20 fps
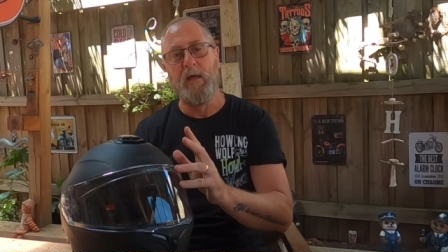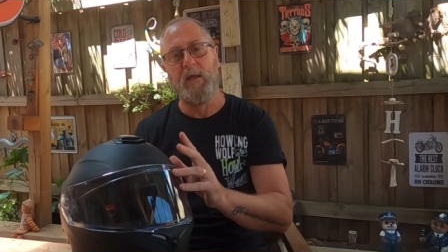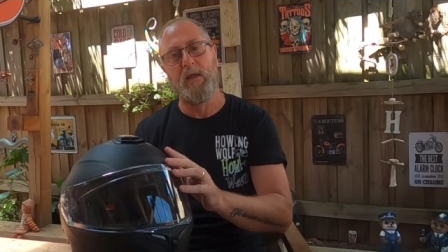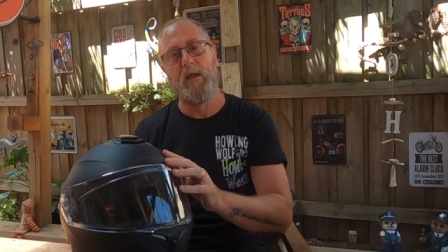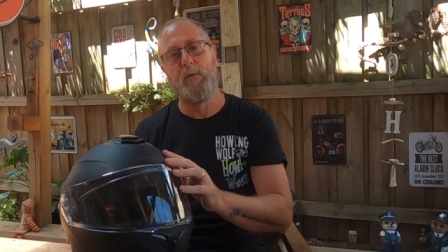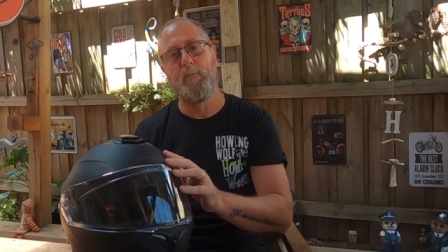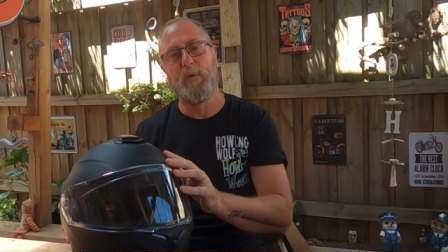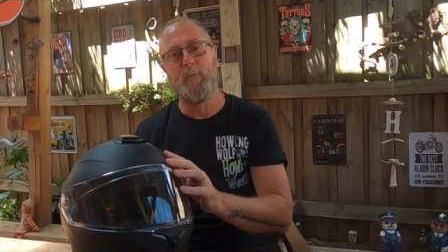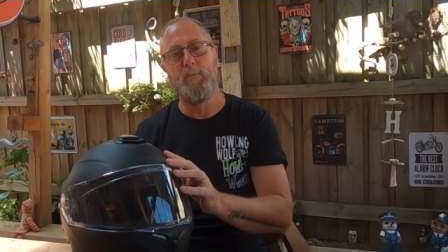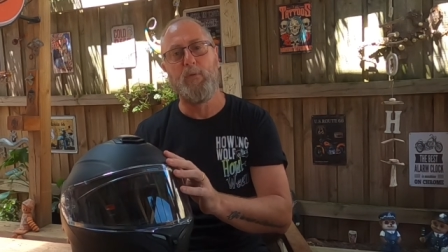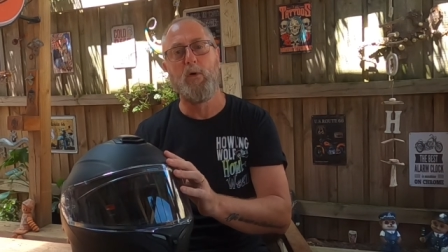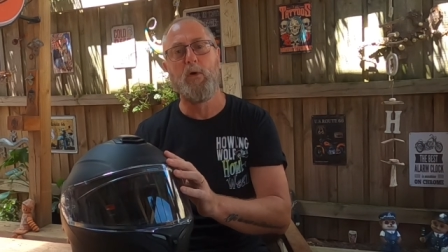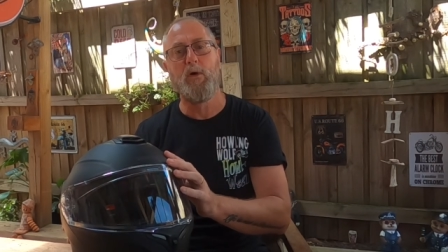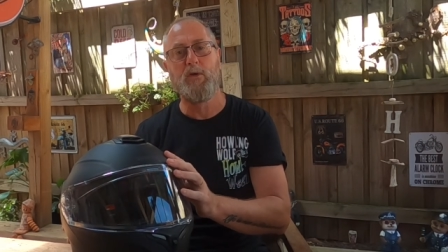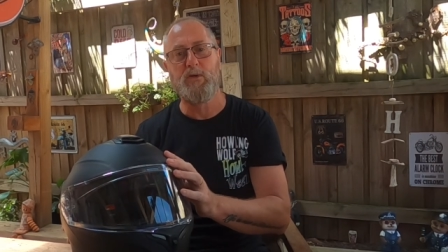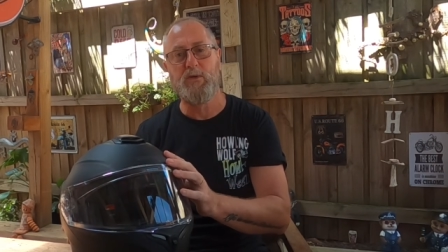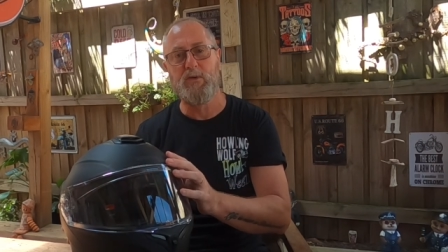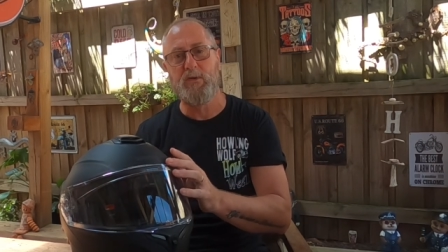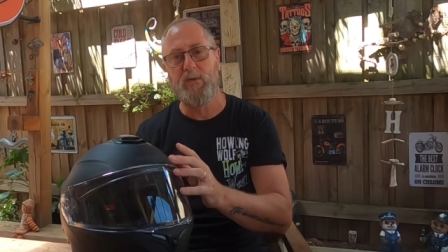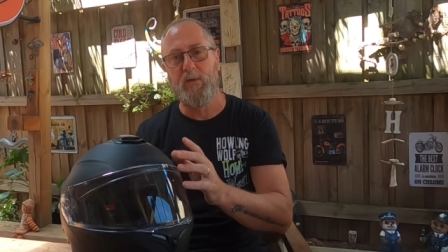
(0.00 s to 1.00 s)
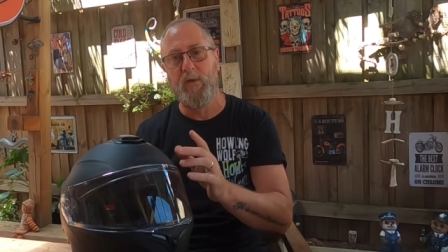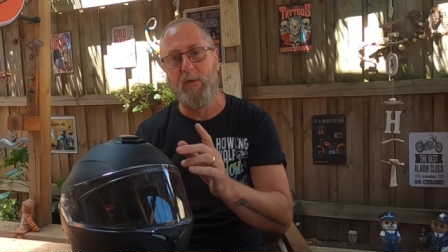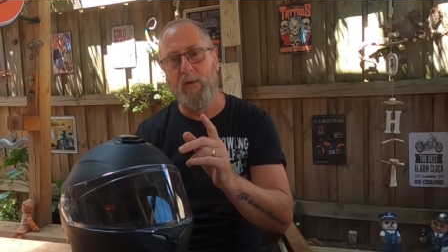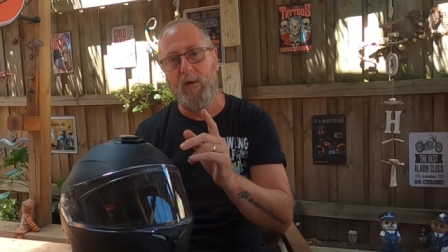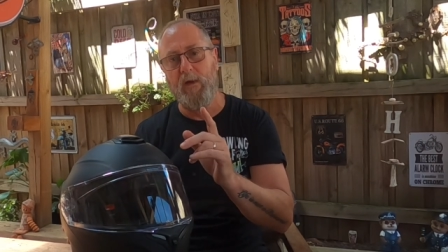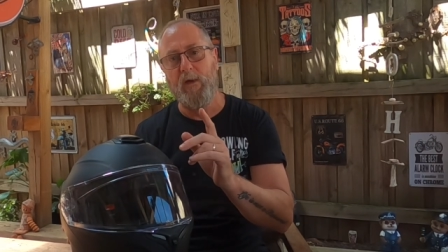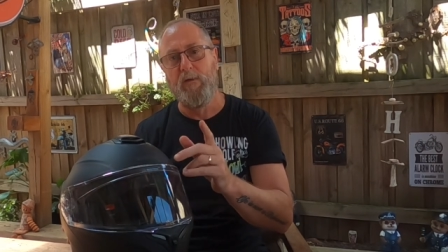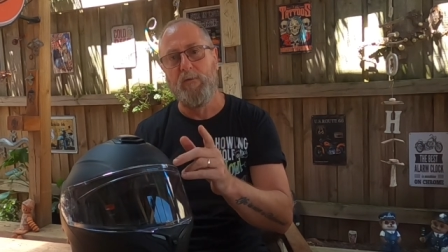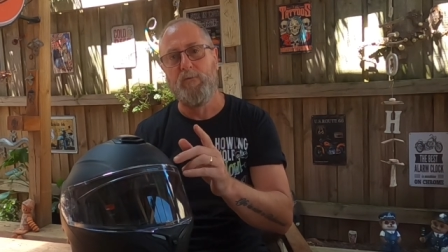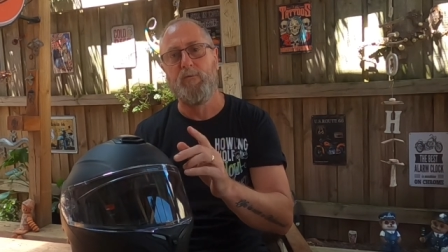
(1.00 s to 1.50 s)
can be purchased
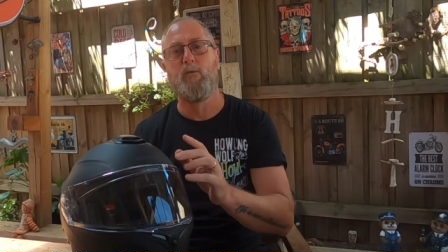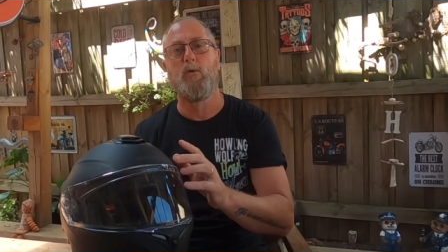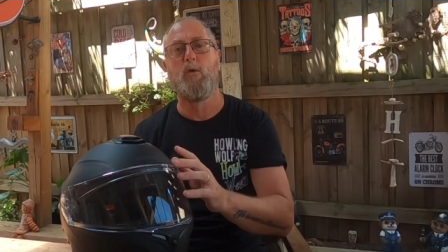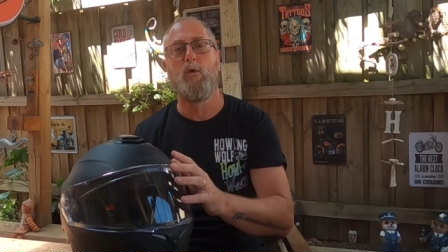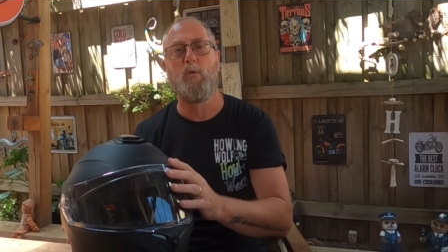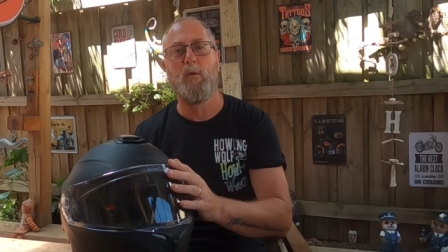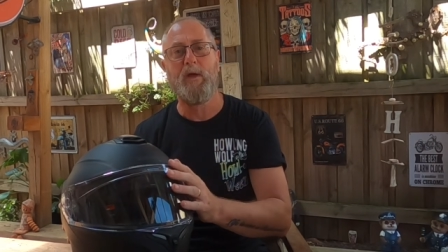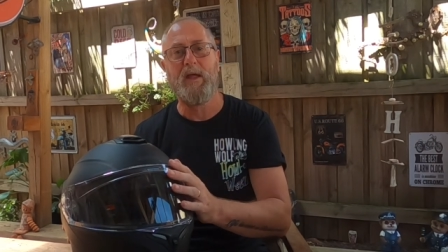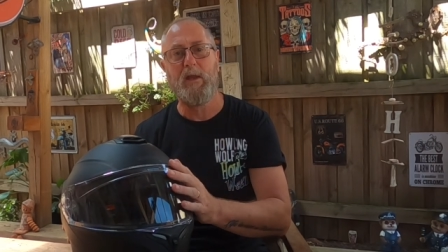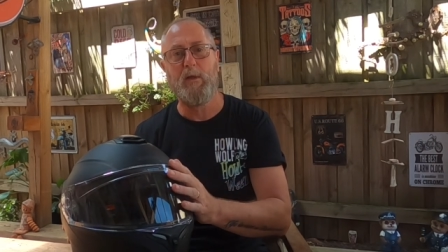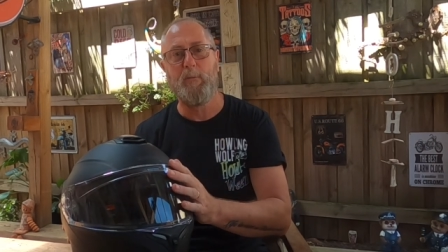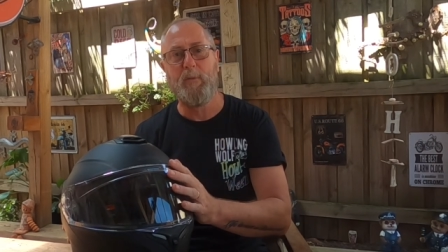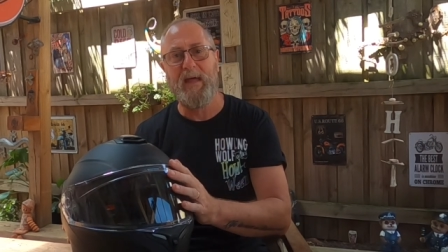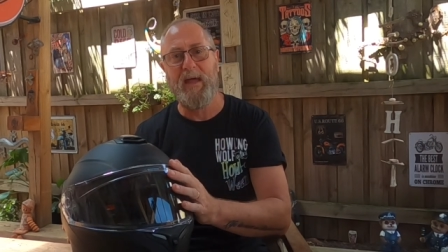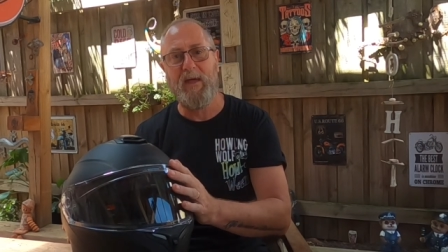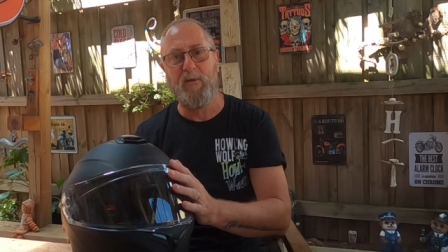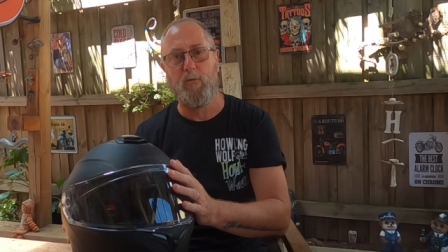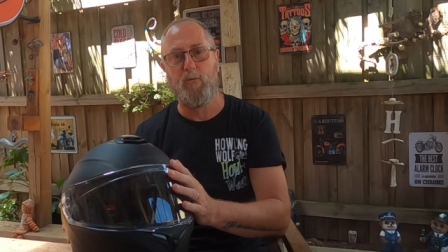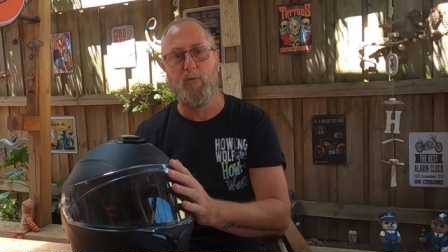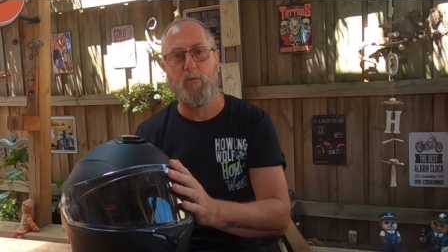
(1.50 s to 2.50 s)
for around about